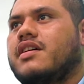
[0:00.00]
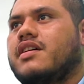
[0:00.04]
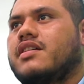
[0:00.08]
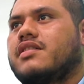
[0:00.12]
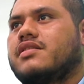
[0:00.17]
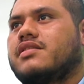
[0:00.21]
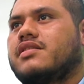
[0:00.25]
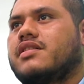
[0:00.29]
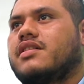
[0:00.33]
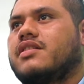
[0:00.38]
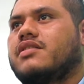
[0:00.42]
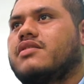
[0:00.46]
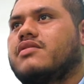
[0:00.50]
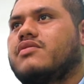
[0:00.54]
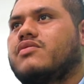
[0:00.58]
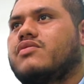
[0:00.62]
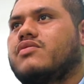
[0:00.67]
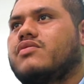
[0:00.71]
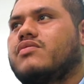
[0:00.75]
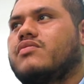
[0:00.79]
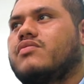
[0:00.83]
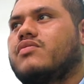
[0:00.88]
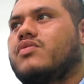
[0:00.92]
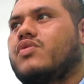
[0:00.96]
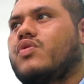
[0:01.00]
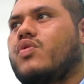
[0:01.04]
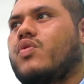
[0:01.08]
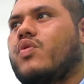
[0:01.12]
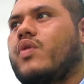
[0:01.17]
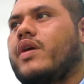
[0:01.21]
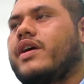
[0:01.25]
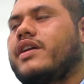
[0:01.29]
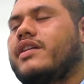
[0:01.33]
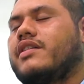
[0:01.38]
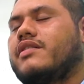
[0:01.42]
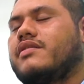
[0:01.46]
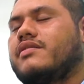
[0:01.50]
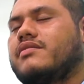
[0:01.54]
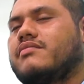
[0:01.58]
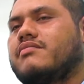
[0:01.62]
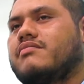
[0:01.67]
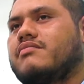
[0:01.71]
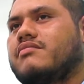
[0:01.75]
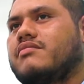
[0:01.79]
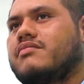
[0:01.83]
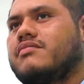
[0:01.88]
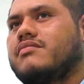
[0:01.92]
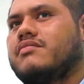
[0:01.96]
it's not quite
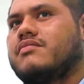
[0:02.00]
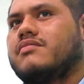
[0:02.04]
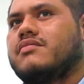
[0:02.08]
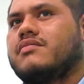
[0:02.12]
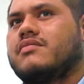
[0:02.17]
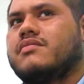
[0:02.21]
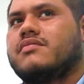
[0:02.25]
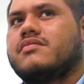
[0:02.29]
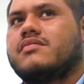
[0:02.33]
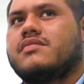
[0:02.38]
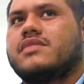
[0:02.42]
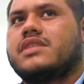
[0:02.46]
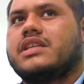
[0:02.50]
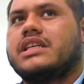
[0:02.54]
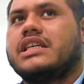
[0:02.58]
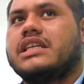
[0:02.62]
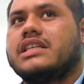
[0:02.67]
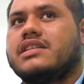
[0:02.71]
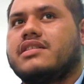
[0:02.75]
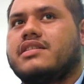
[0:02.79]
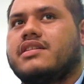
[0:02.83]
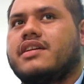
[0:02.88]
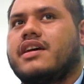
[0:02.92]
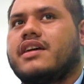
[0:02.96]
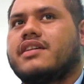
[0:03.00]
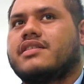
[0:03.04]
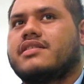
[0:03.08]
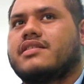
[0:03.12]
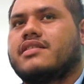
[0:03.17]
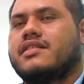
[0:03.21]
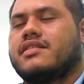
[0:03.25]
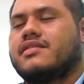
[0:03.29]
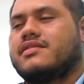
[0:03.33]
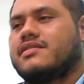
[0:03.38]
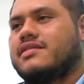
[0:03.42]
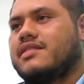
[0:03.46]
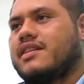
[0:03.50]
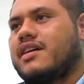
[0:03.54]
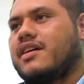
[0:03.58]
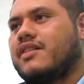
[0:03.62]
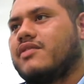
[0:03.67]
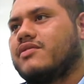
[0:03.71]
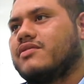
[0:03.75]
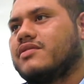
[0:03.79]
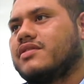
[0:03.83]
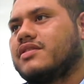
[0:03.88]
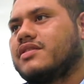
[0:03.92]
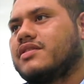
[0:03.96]
easy as it
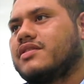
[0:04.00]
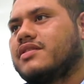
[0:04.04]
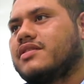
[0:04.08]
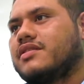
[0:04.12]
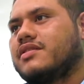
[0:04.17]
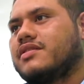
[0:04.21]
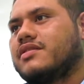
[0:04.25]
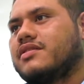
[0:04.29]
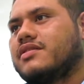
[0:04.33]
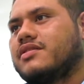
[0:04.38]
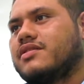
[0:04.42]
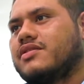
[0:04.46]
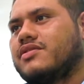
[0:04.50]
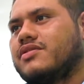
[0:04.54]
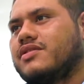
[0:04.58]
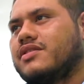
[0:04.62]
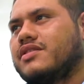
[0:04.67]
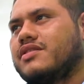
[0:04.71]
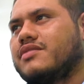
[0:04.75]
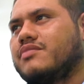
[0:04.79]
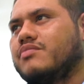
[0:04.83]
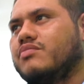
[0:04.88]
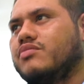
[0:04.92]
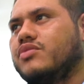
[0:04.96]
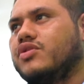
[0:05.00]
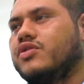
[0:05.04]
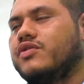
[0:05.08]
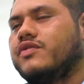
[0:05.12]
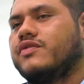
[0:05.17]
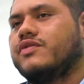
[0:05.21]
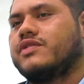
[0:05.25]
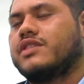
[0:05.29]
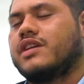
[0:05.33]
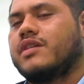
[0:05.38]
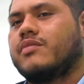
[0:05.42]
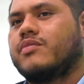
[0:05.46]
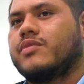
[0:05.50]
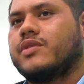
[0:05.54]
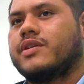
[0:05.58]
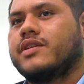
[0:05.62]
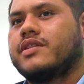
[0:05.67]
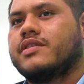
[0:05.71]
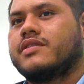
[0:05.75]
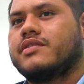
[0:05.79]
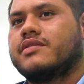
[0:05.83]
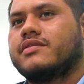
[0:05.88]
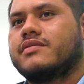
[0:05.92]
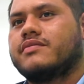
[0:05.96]
sounds to just move
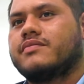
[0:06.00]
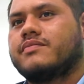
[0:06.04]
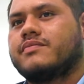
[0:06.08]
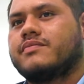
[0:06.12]
somewhere.